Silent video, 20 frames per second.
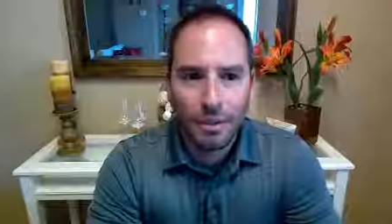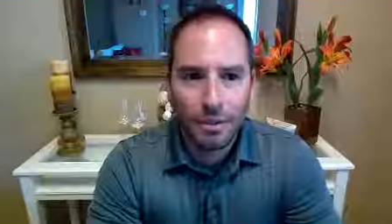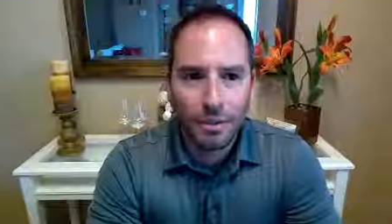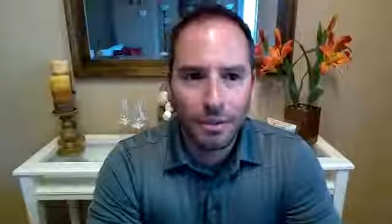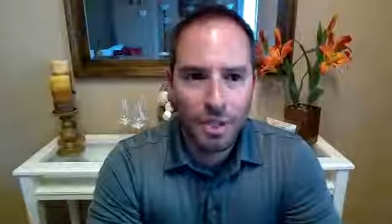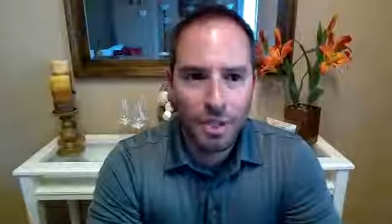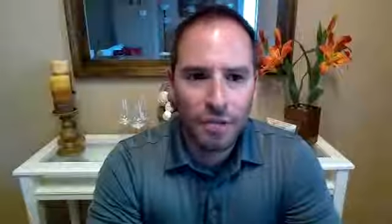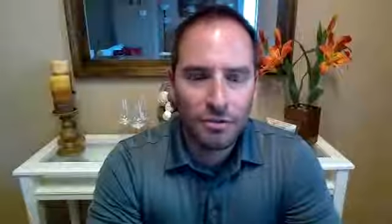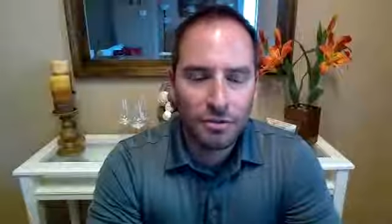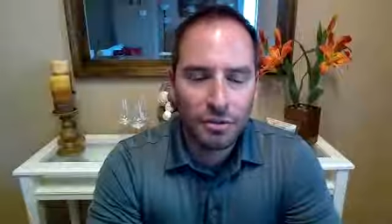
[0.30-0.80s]

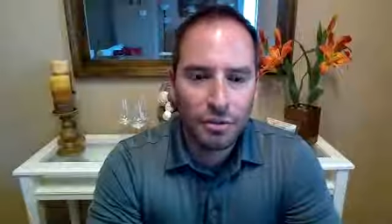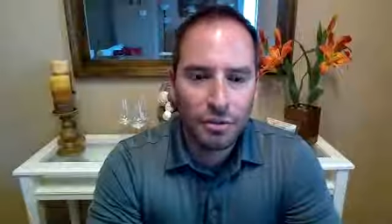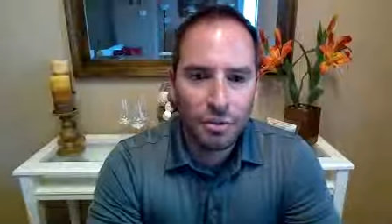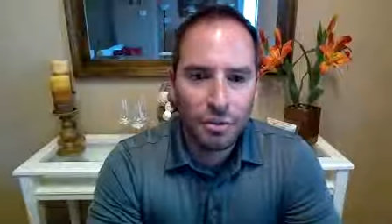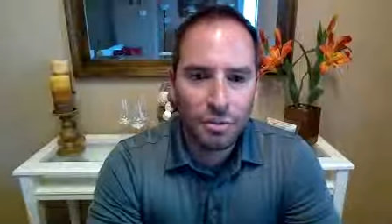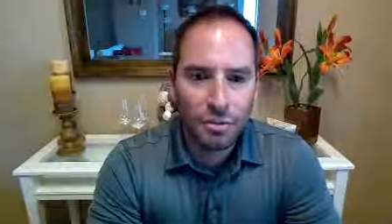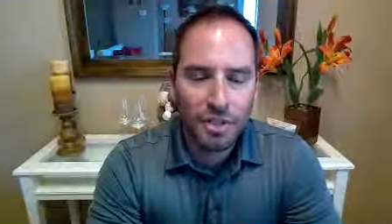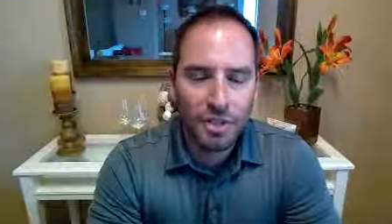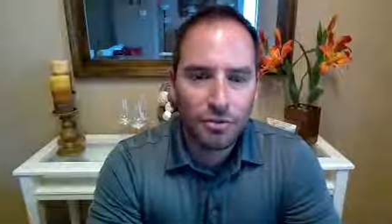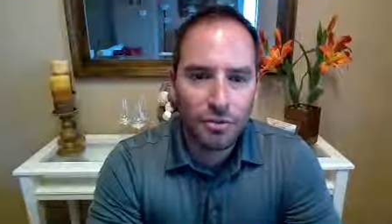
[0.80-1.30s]
Good
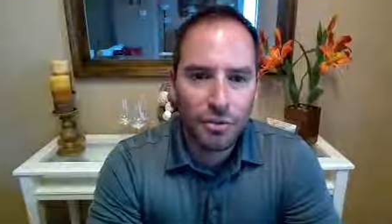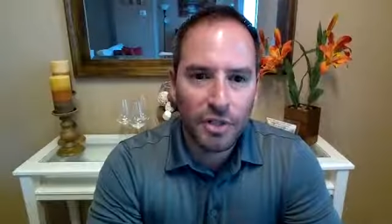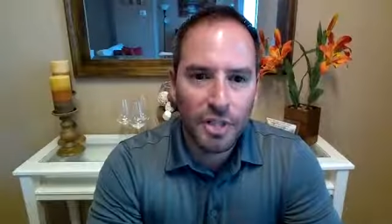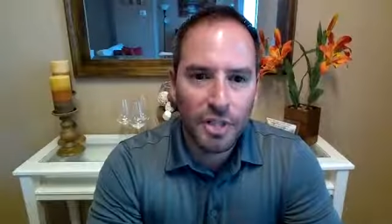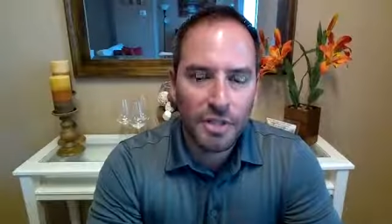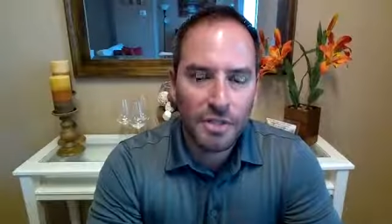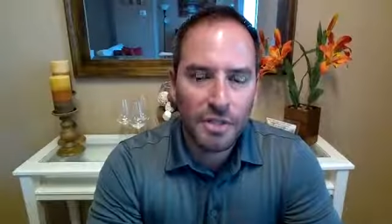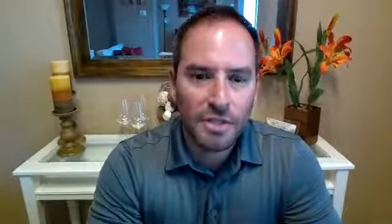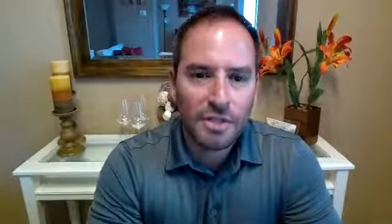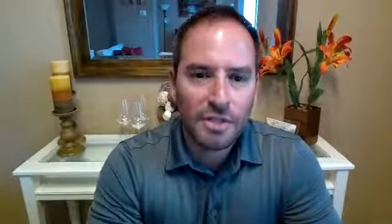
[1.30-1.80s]
afternoon, my
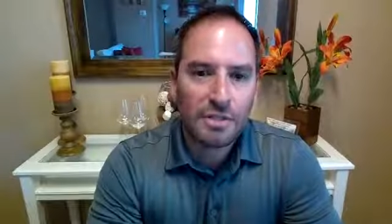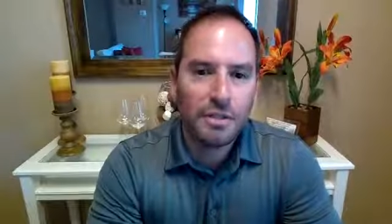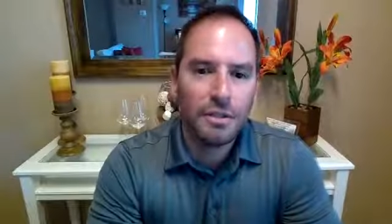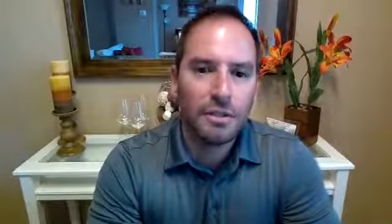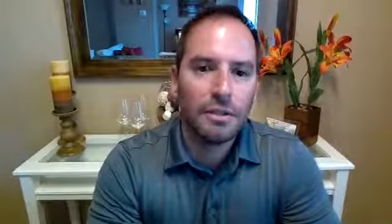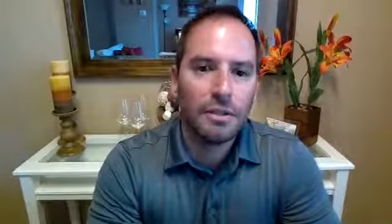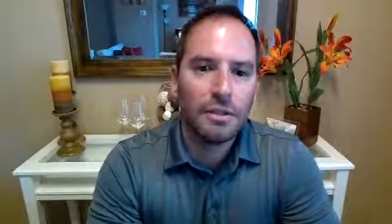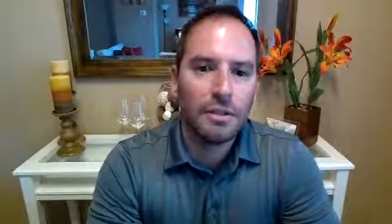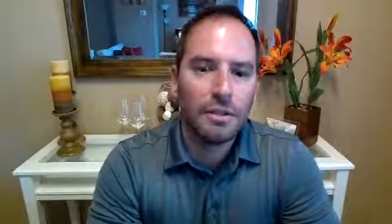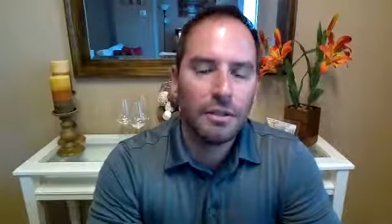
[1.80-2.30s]
friends.
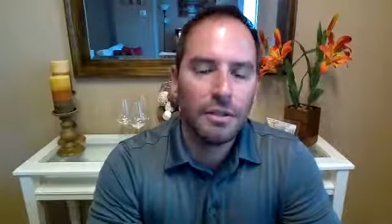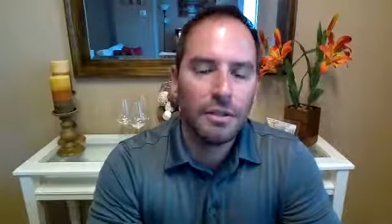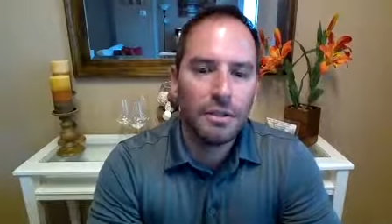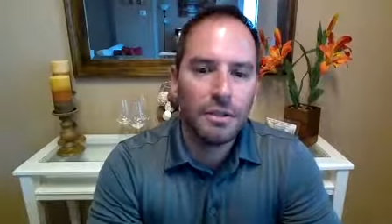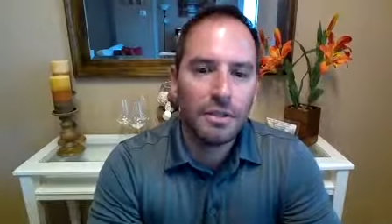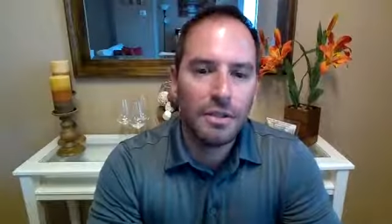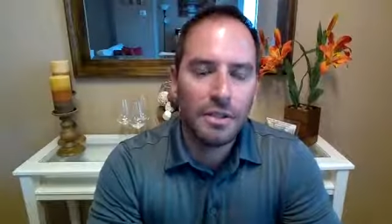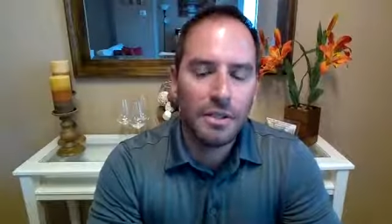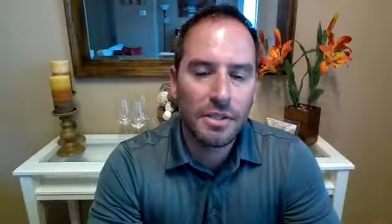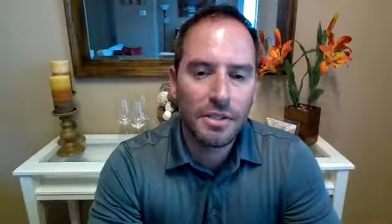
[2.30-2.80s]

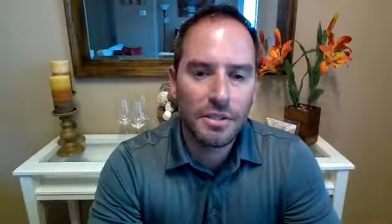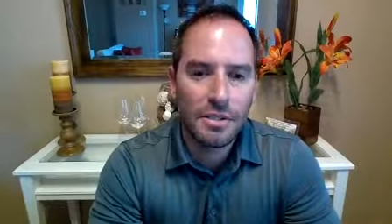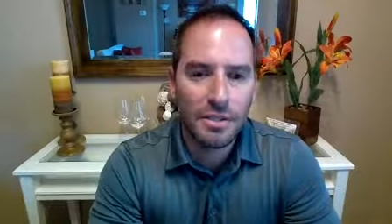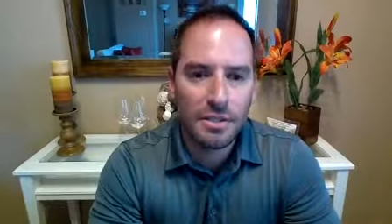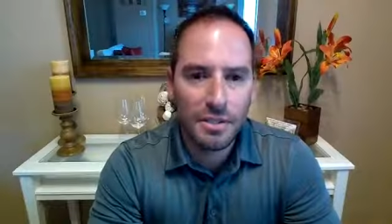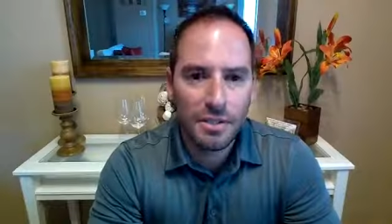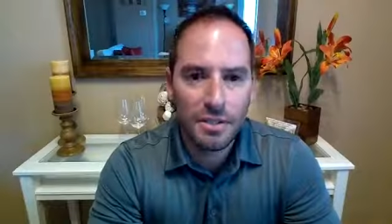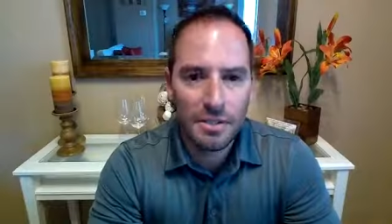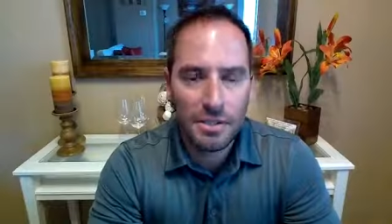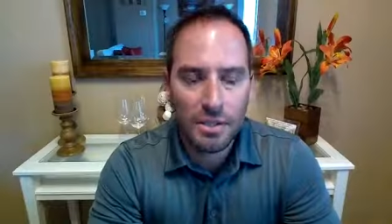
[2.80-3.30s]
This
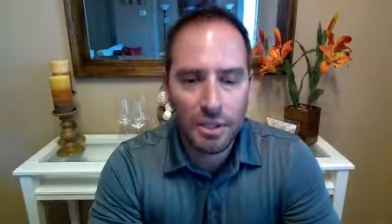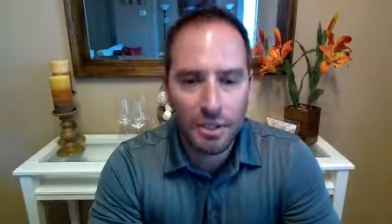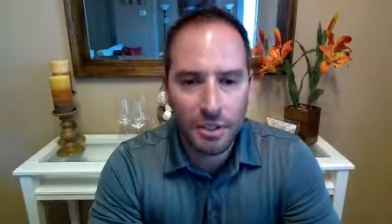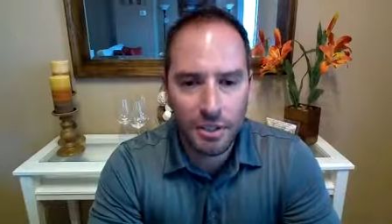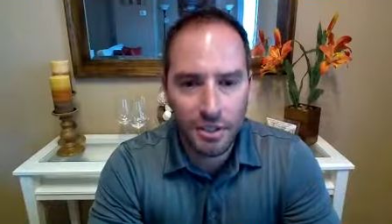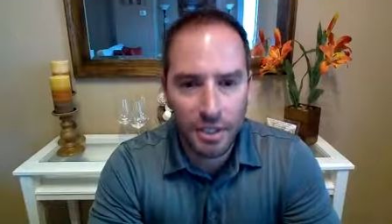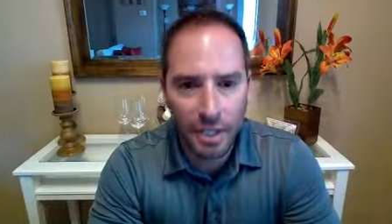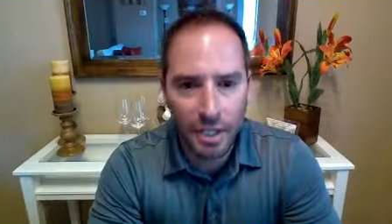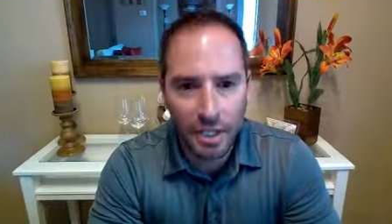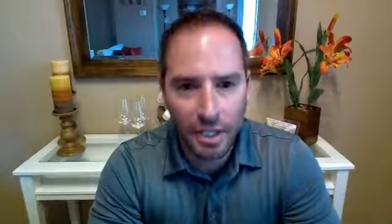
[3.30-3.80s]
is
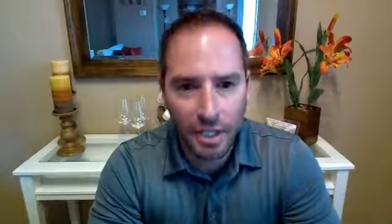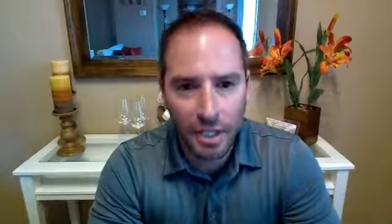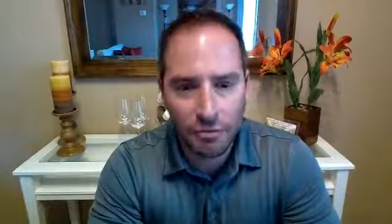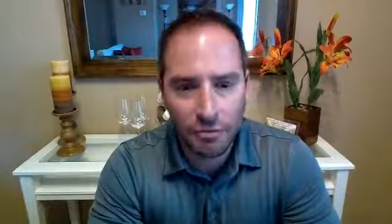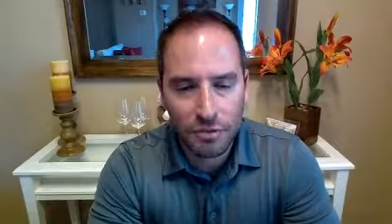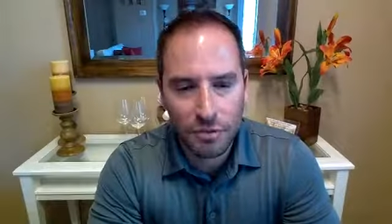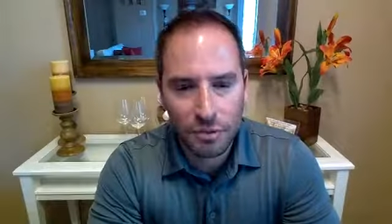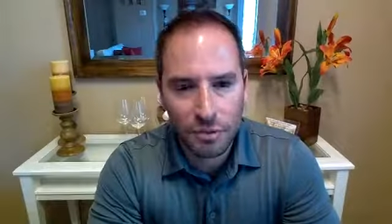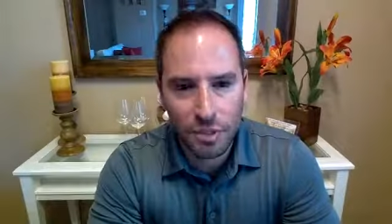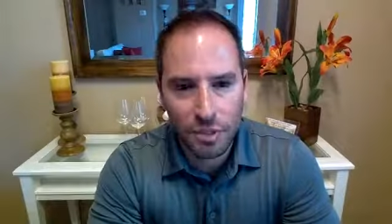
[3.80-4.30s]
Kardec
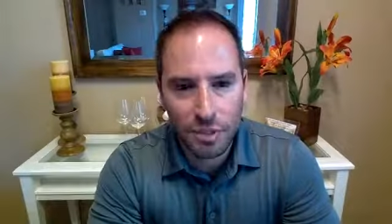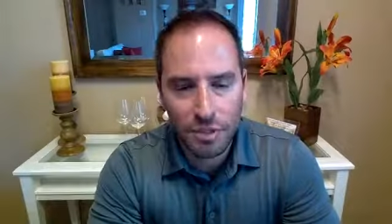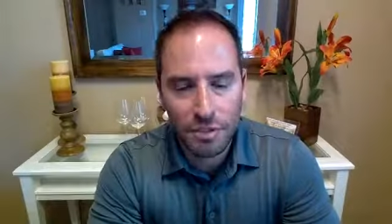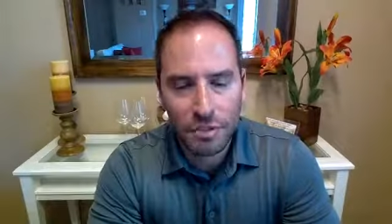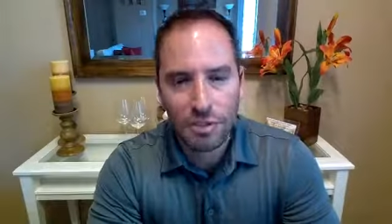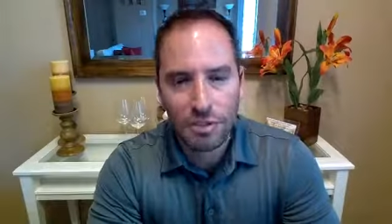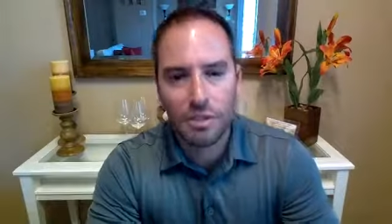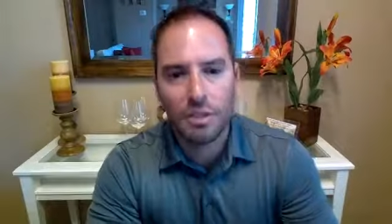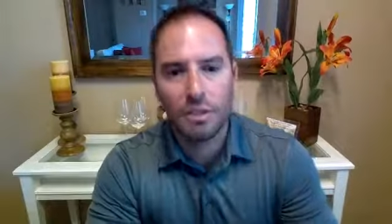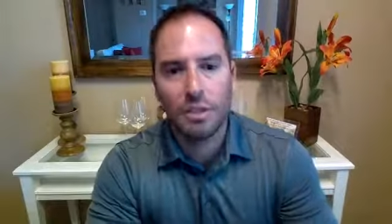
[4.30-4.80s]
After
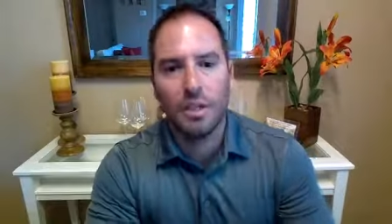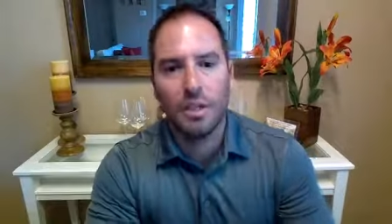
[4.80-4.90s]
Lunch,